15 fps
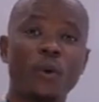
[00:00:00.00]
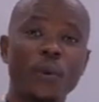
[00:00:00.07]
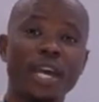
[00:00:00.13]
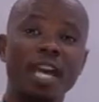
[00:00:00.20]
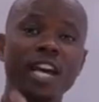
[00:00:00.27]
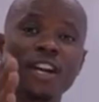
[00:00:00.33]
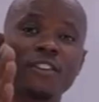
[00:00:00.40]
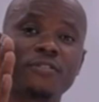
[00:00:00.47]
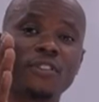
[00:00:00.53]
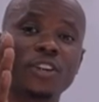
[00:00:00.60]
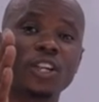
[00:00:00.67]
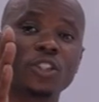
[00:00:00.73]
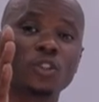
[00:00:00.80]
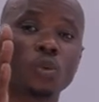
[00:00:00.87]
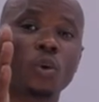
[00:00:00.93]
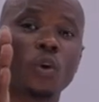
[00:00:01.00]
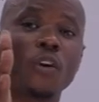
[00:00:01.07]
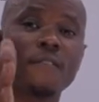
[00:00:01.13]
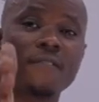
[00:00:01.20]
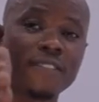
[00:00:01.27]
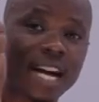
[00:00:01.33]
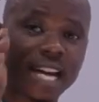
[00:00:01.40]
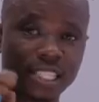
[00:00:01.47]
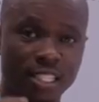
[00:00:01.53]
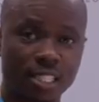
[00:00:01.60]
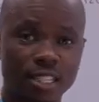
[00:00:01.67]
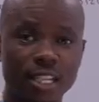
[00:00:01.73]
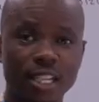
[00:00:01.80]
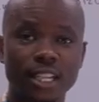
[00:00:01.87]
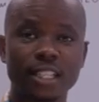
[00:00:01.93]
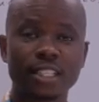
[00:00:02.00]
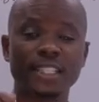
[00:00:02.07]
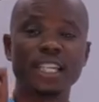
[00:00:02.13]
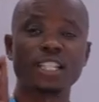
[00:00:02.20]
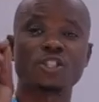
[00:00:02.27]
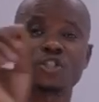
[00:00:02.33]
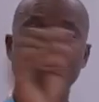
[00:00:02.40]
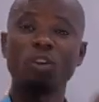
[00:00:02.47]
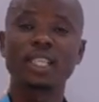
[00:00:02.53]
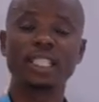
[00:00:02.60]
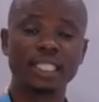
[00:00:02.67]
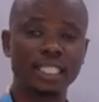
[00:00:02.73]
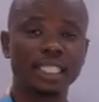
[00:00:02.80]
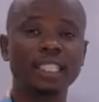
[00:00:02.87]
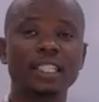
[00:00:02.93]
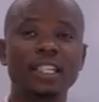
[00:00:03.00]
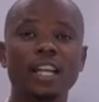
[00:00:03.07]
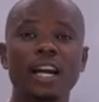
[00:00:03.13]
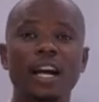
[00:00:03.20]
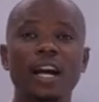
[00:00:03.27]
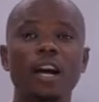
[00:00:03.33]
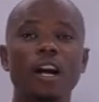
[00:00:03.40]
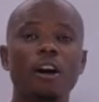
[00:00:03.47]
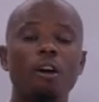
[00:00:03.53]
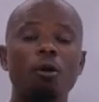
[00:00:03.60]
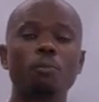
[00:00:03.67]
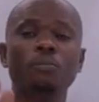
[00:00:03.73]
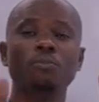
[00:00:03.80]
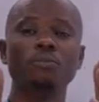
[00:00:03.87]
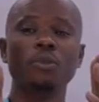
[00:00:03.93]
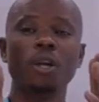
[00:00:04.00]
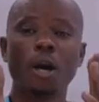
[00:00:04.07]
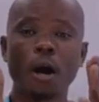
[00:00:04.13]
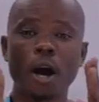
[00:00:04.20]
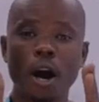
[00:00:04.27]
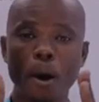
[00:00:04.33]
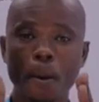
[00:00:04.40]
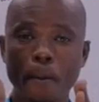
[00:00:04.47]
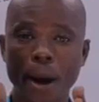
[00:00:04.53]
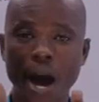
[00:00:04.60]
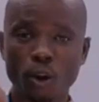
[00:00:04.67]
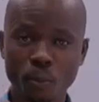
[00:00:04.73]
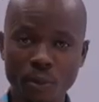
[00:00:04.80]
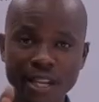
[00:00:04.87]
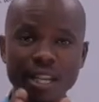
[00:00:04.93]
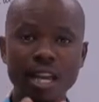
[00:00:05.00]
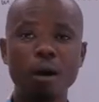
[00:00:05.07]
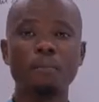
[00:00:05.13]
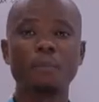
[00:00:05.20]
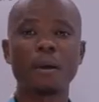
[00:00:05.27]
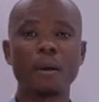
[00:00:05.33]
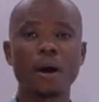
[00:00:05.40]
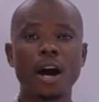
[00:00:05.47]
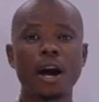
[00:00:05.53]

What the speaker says: we have to convert the solid aluminum